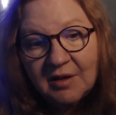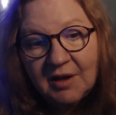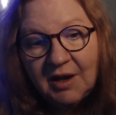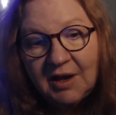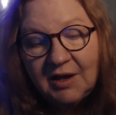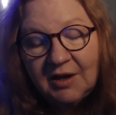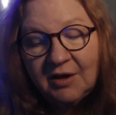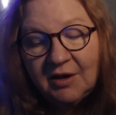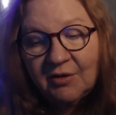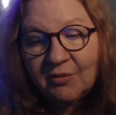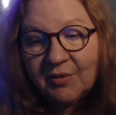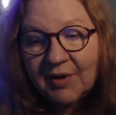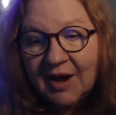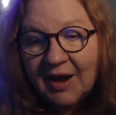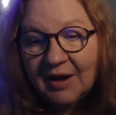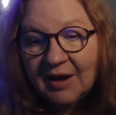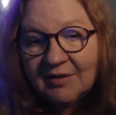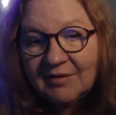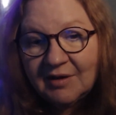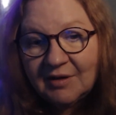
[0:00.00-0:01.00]
and
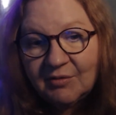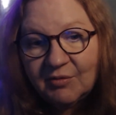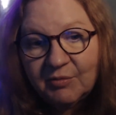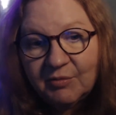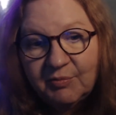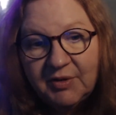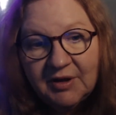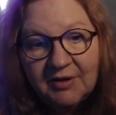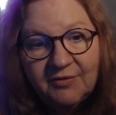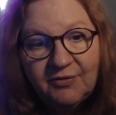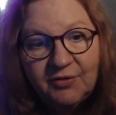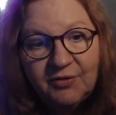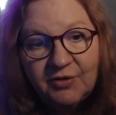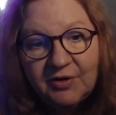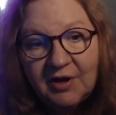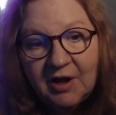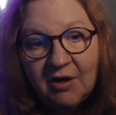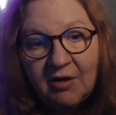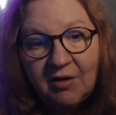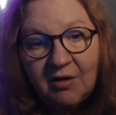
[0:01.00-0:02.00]
interacting with Bigfoot
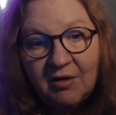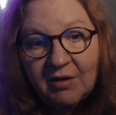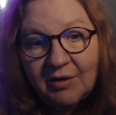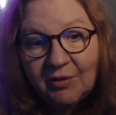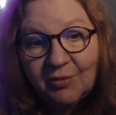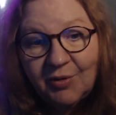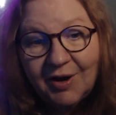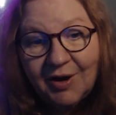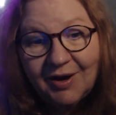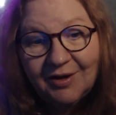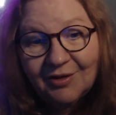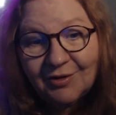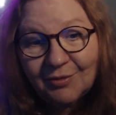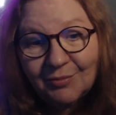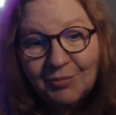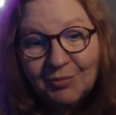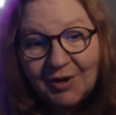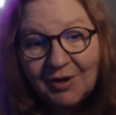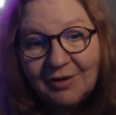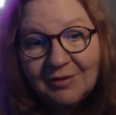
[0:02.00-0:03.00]
now on a regular
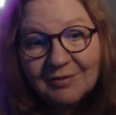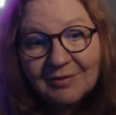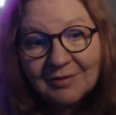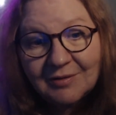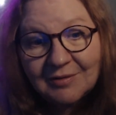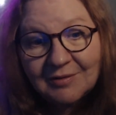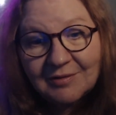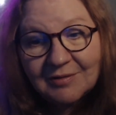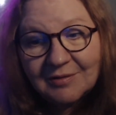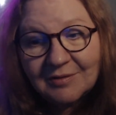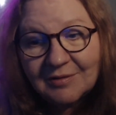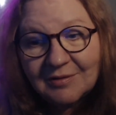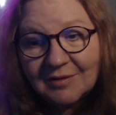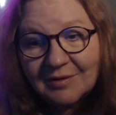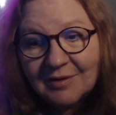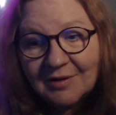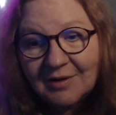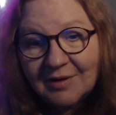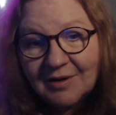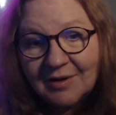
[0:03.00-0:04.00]
basis.
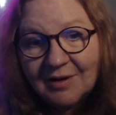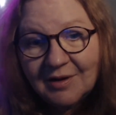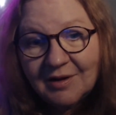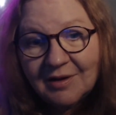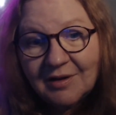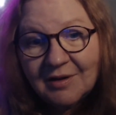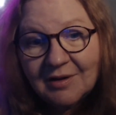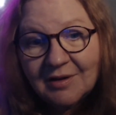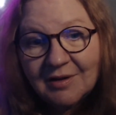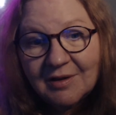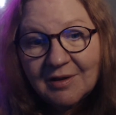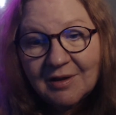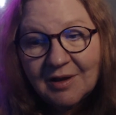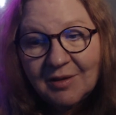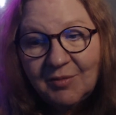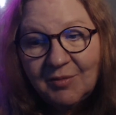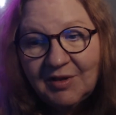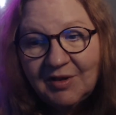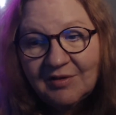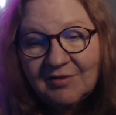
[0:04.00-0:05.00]
I
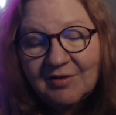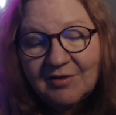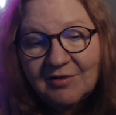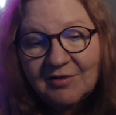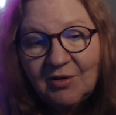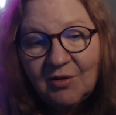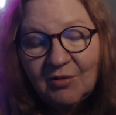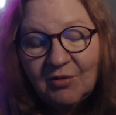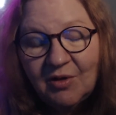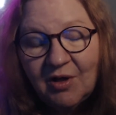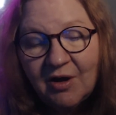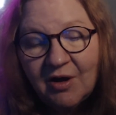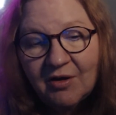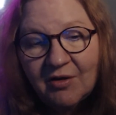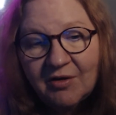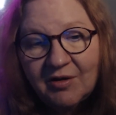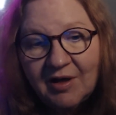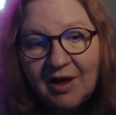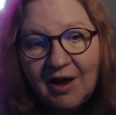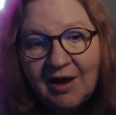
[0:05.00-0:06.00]
mean, this is no
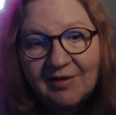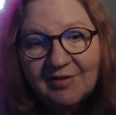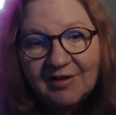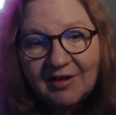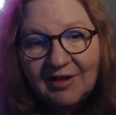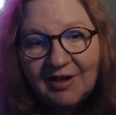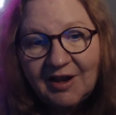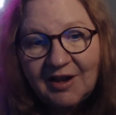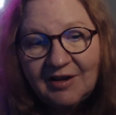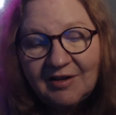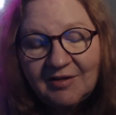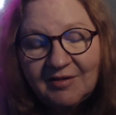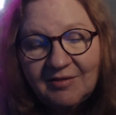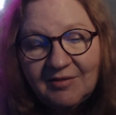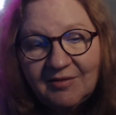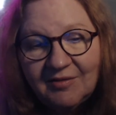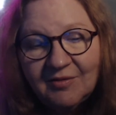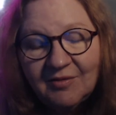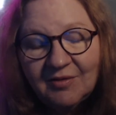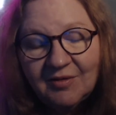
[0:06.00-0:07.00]
longer an isolated
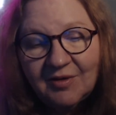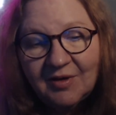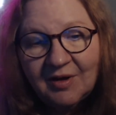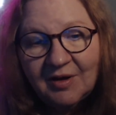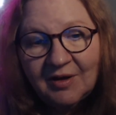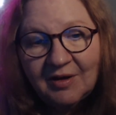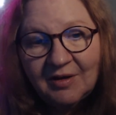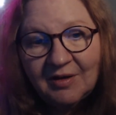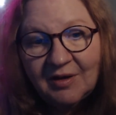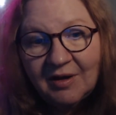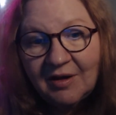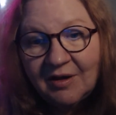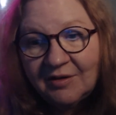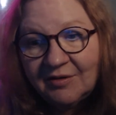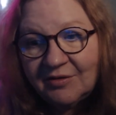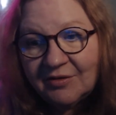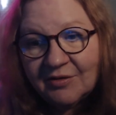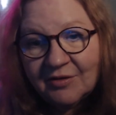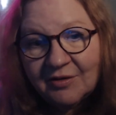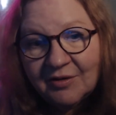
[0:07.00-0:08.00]

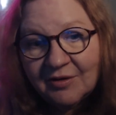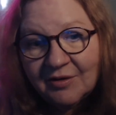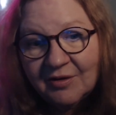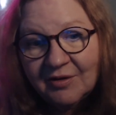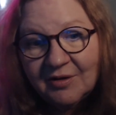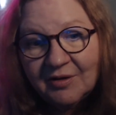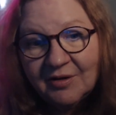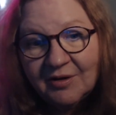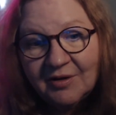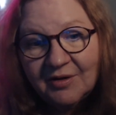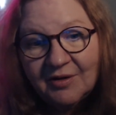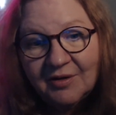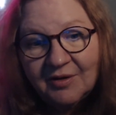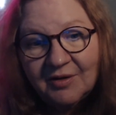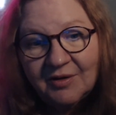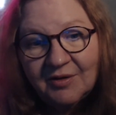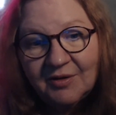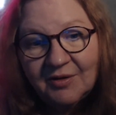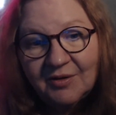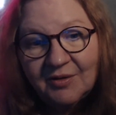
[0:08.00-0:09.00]
hunter
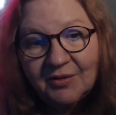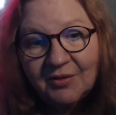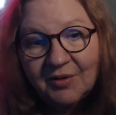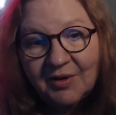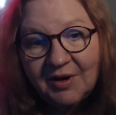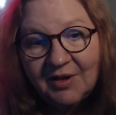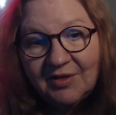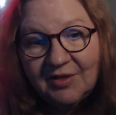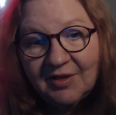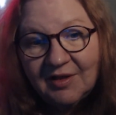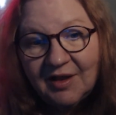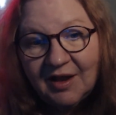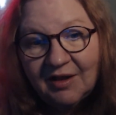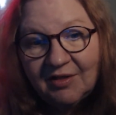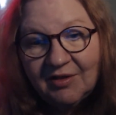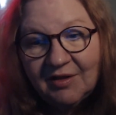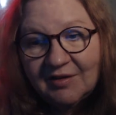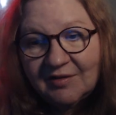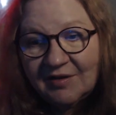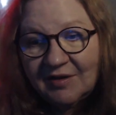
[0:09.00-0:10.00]
or anything like
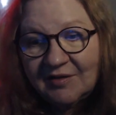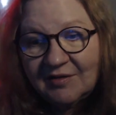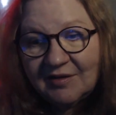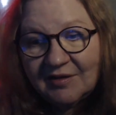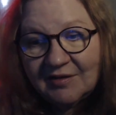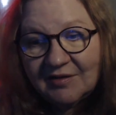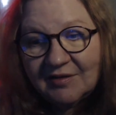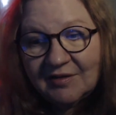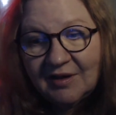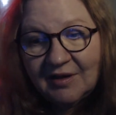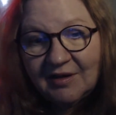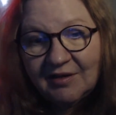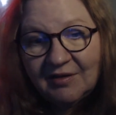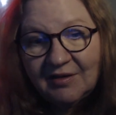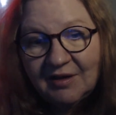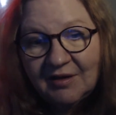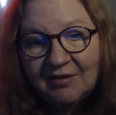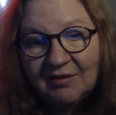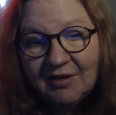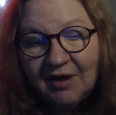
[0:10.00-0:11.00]
this. This is
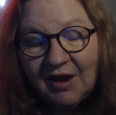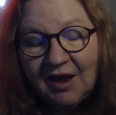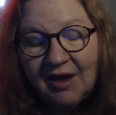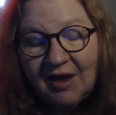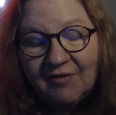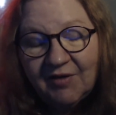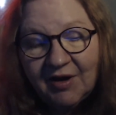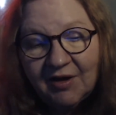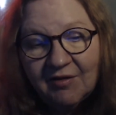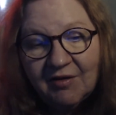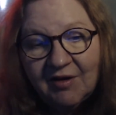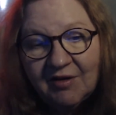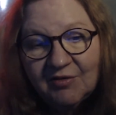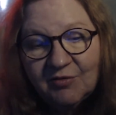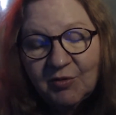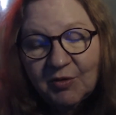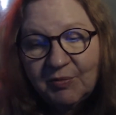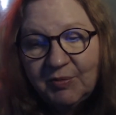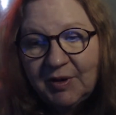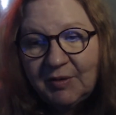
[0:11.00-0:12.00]
they have areas
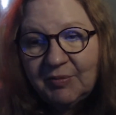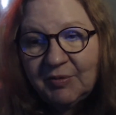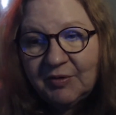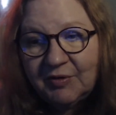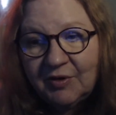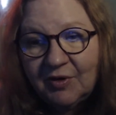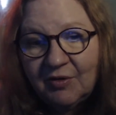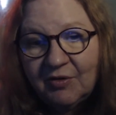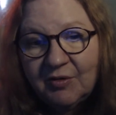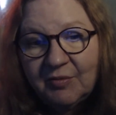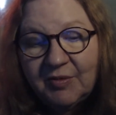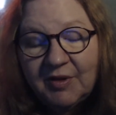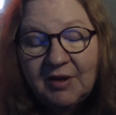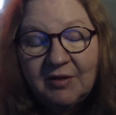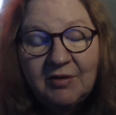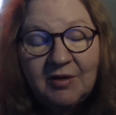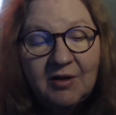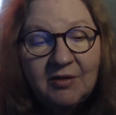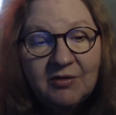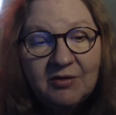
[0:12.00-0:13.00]
where people know them.
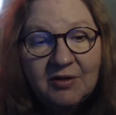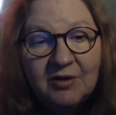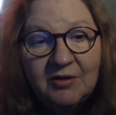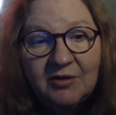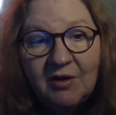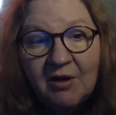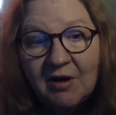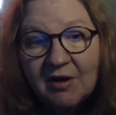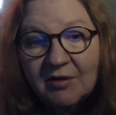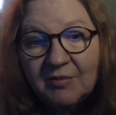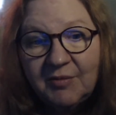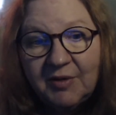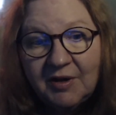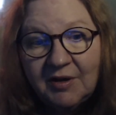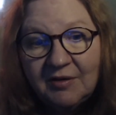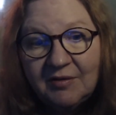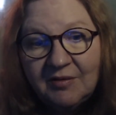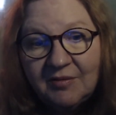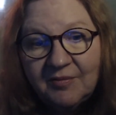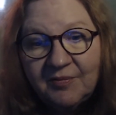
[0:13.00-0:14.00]
Then there's the
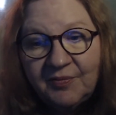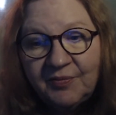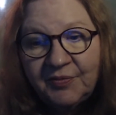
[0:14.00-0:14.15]
dogmen.